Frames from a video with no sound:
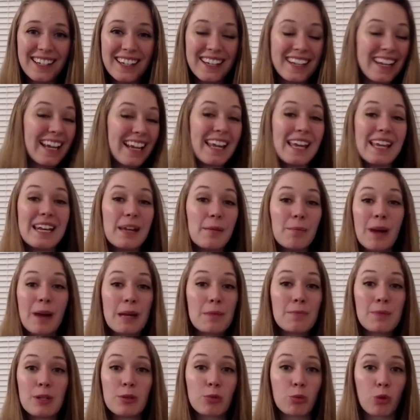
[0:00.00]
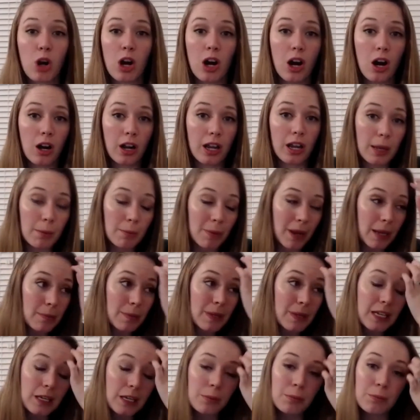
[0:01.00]
And it might be wrong. It might
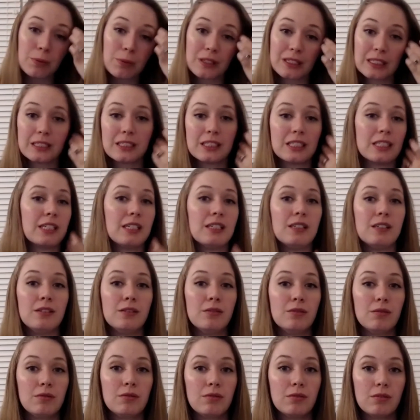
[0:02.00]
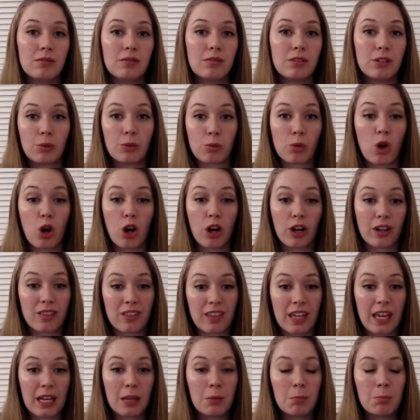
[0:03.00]
be completely the wrong
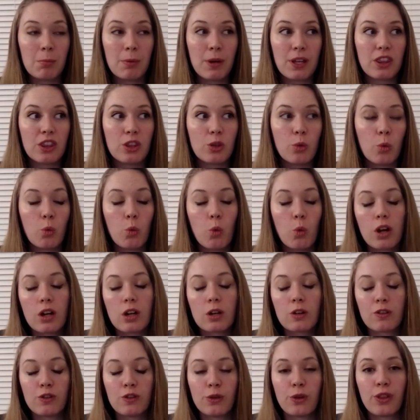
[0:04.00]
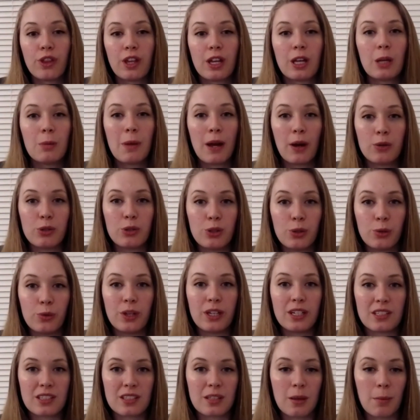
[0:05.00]
thing, but the wonderful thing about
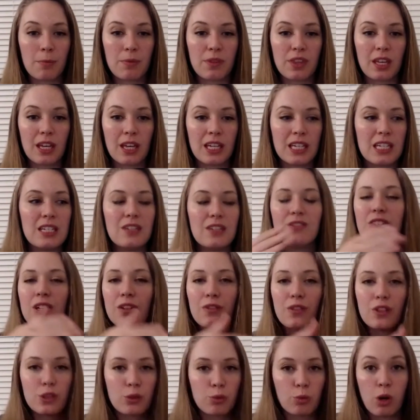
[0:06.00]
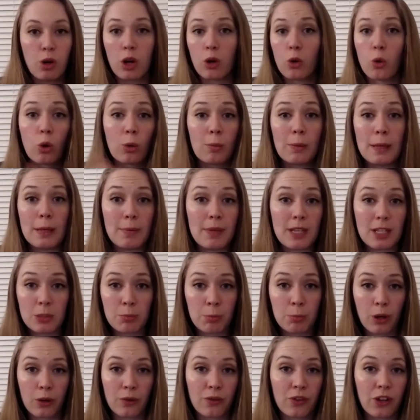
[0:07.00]
doing something, even if it's wrong, or maybe it's
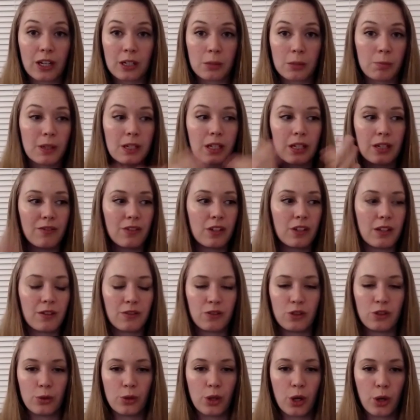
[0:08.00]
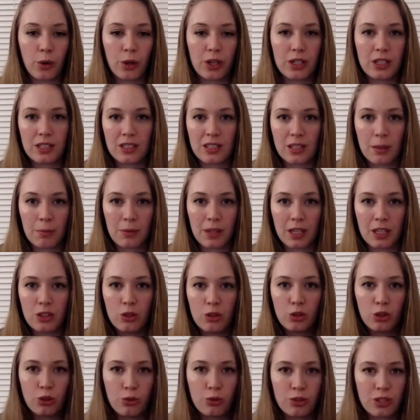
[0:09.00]
perfect, but even if you go into something, you
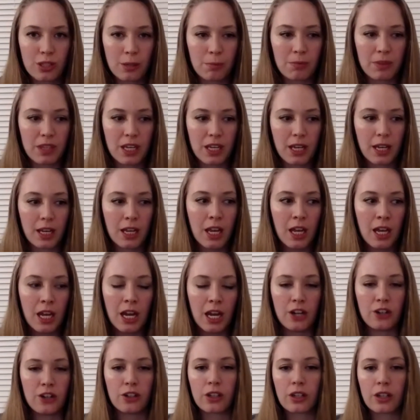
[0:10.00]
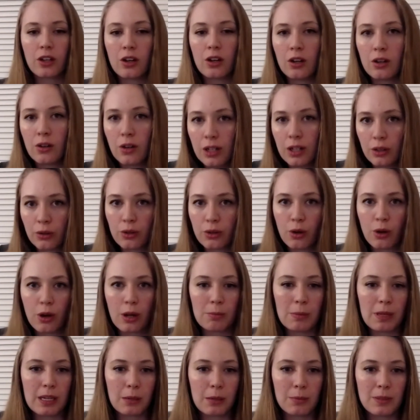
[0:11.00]
choose something, and you're like, oh, I don't know, I
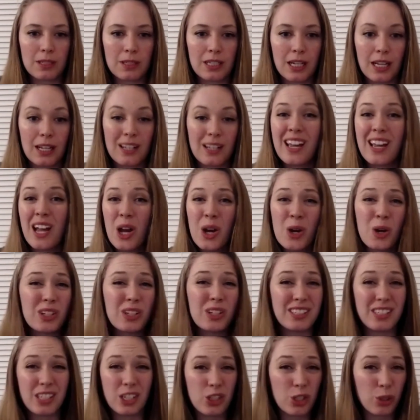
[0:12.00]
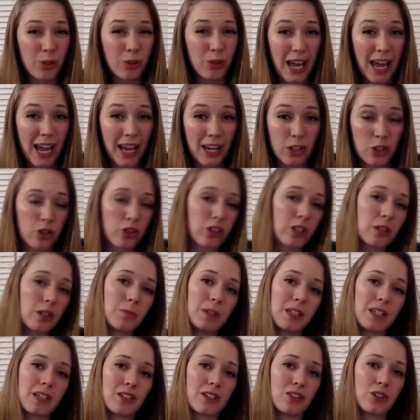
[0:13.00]
made a mistake. Did you actually?
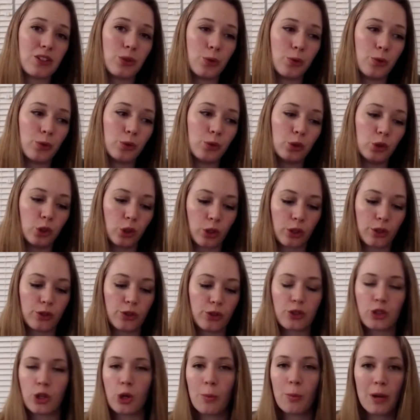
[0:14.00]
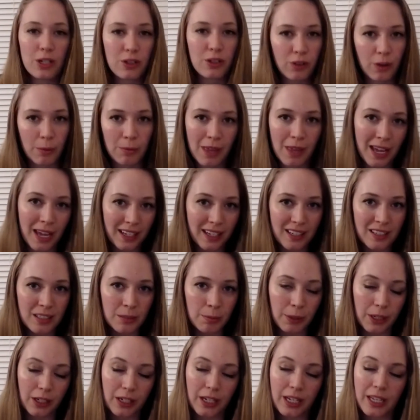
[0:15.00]
Because you learned so much from that
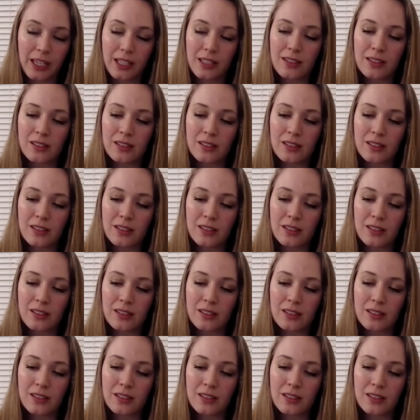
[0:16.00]
experience.